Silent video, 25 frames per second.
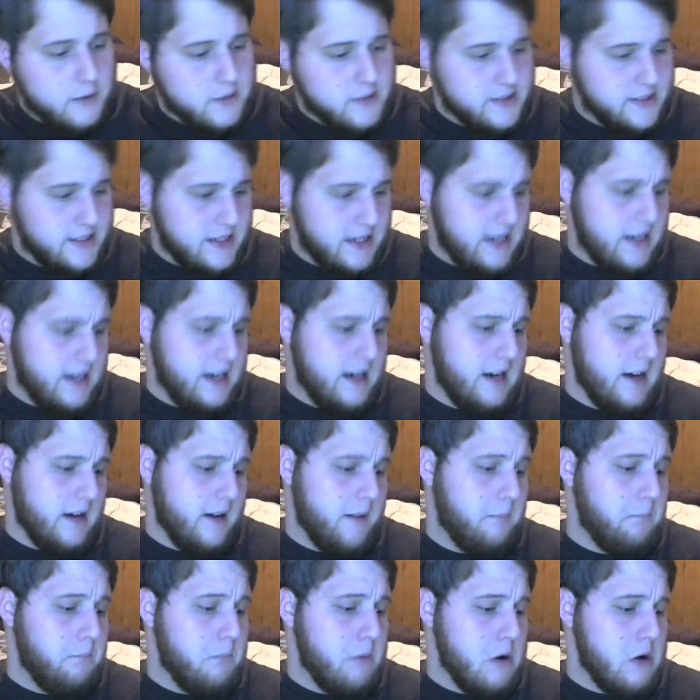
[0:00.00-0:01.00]
was eating a
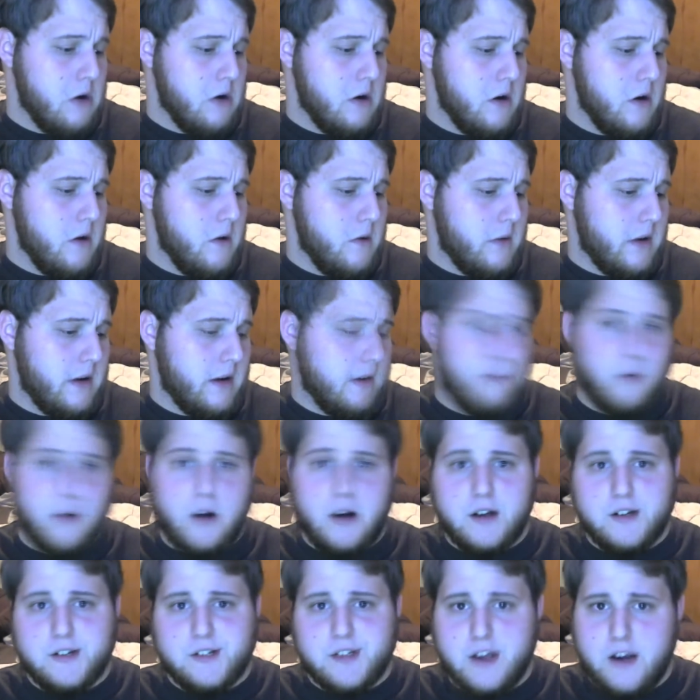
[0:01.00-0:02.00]
burger when I
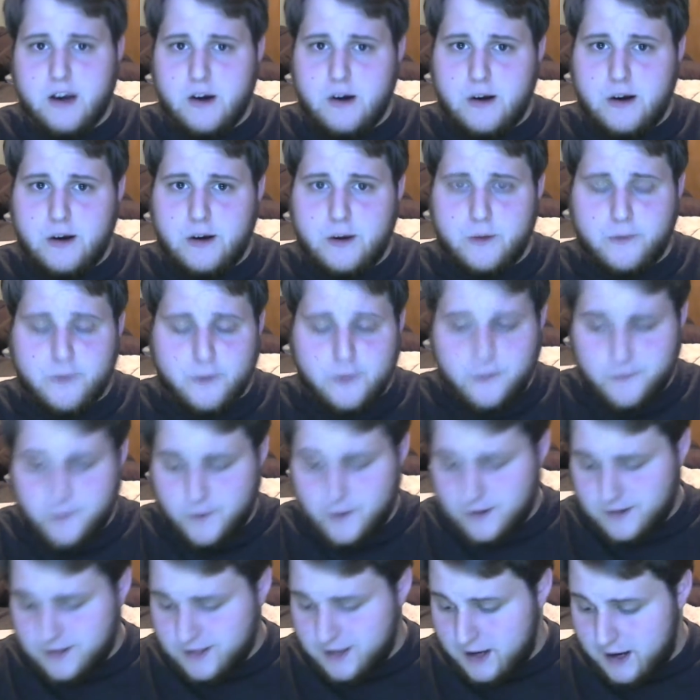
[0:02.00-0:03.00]
watched Ariel for the
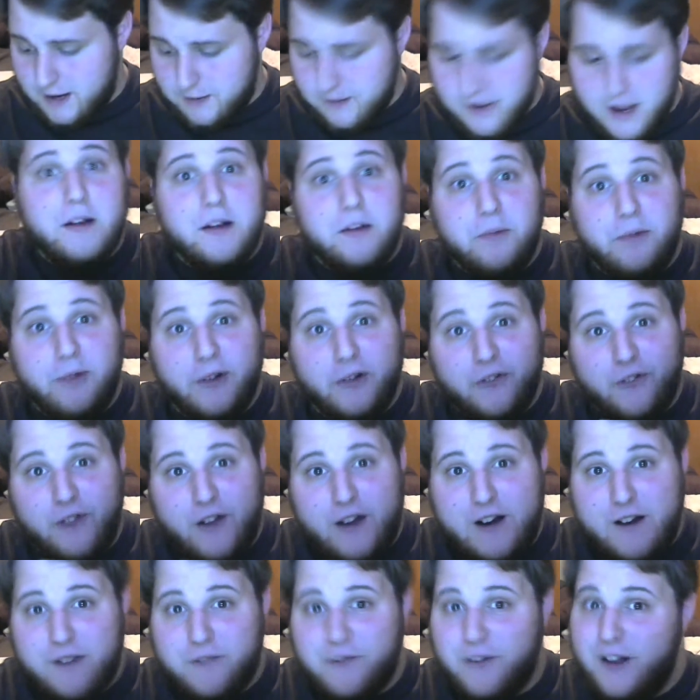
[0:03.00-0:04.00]
first time, but
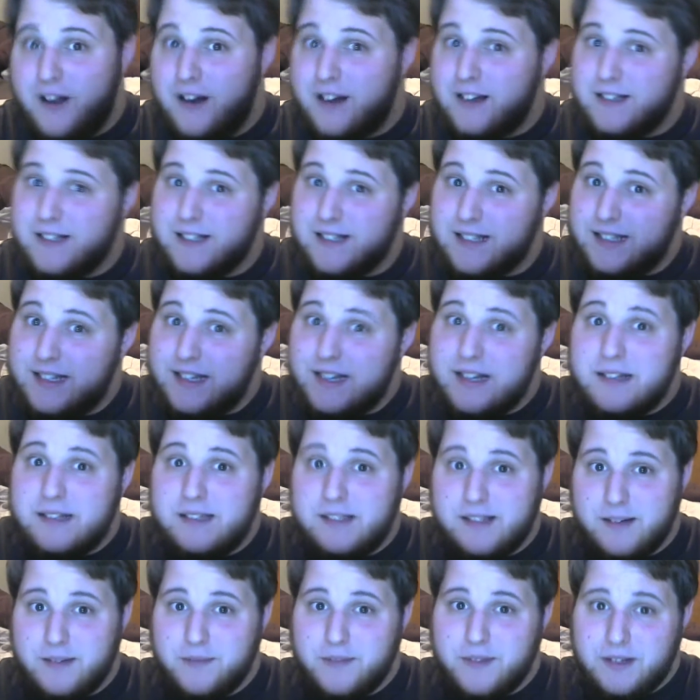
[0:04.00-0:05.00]
Firefly just did
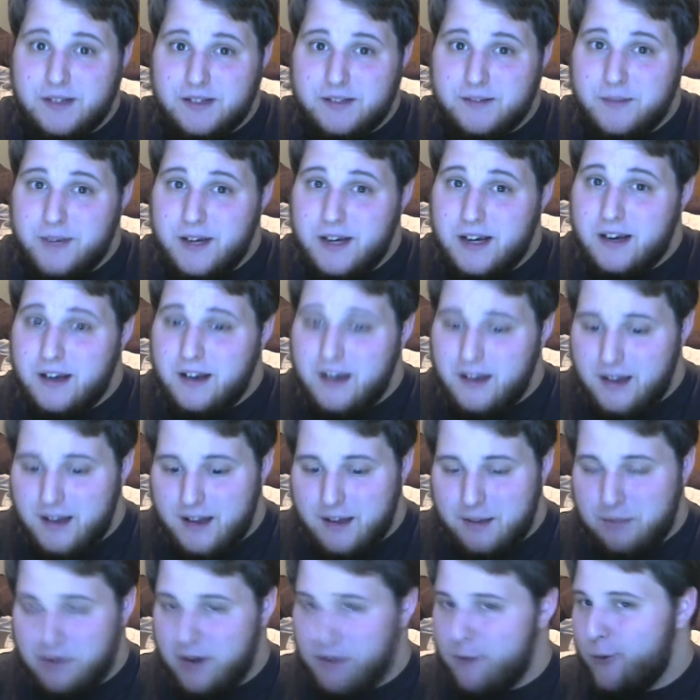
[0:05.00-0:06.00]
something to me.
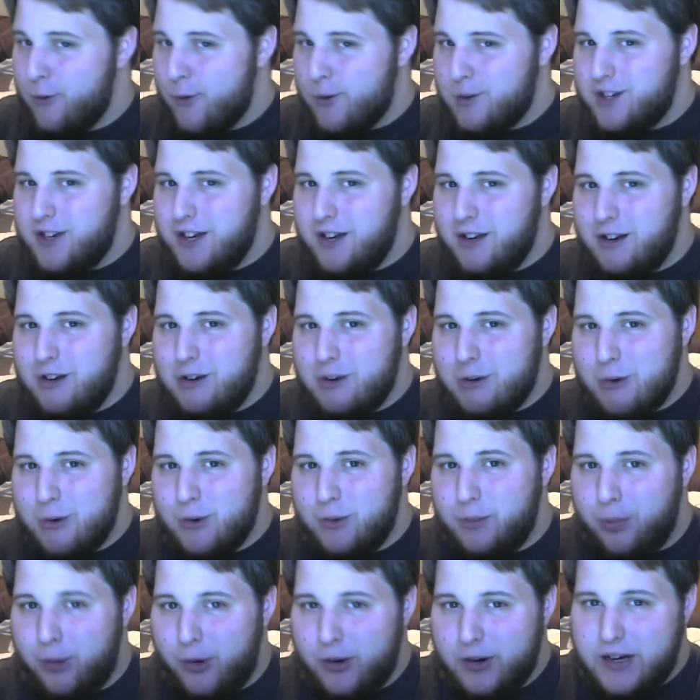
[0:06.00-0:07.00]
My
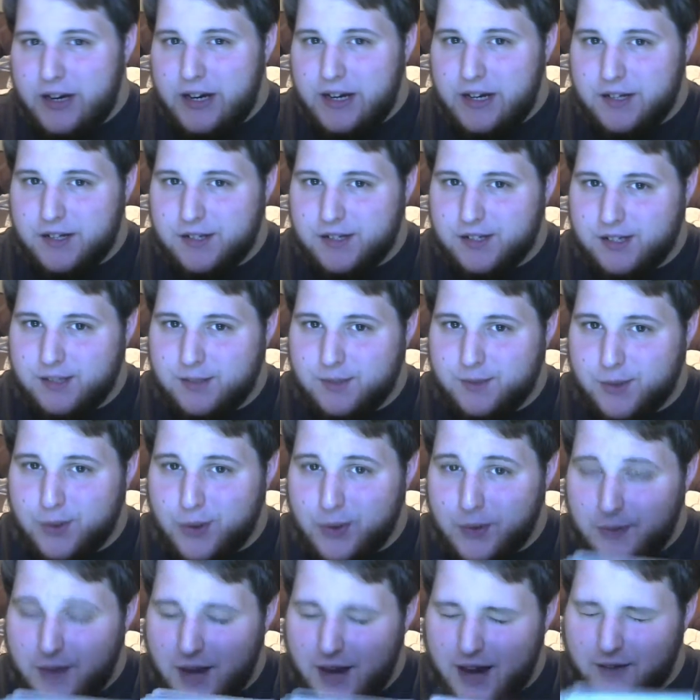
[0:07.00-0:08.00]
14-year-old brain just
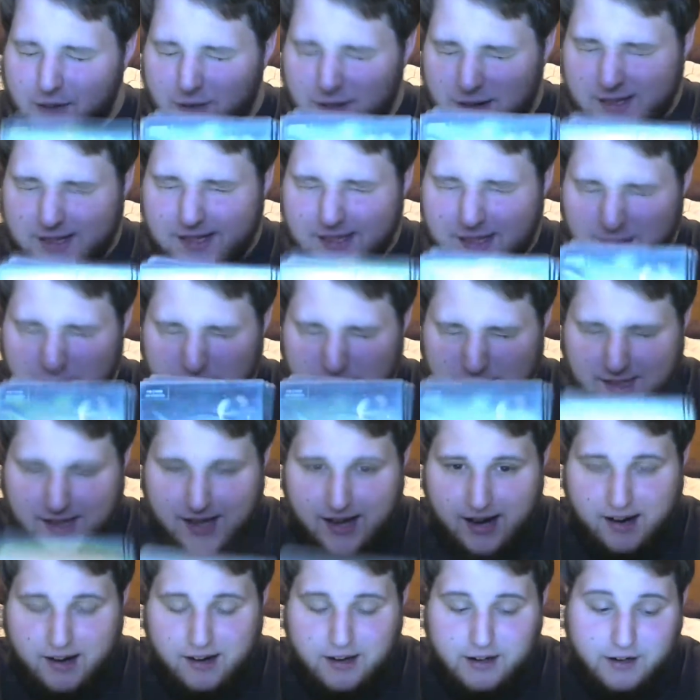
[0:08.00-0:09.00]
absorbed every single
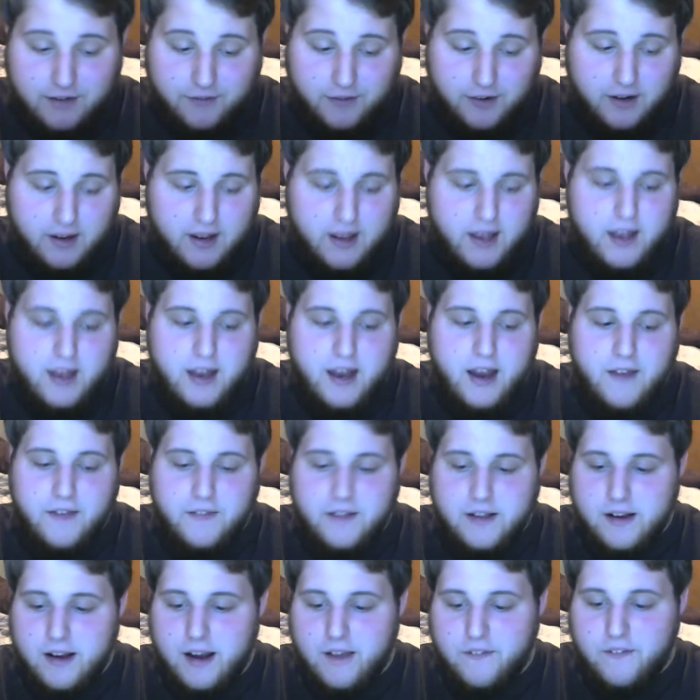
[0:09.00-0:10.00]
second of it. And
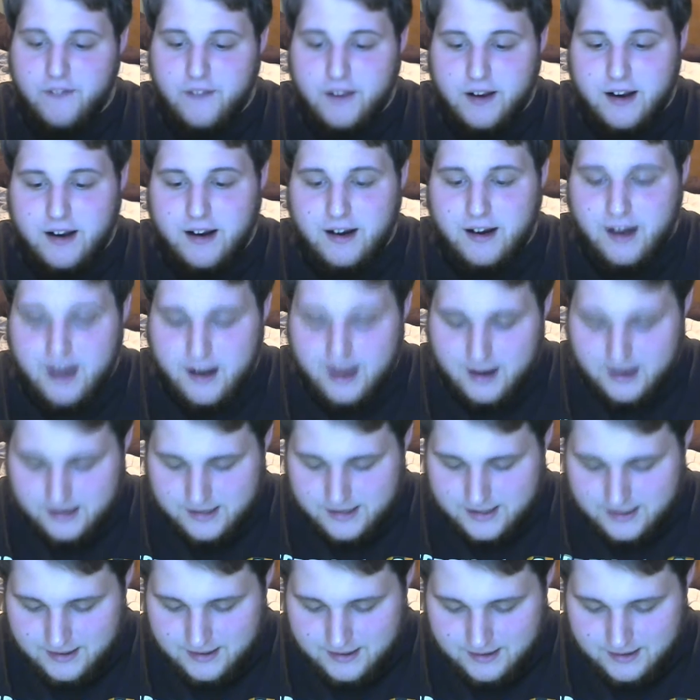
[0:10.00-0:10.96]
then I got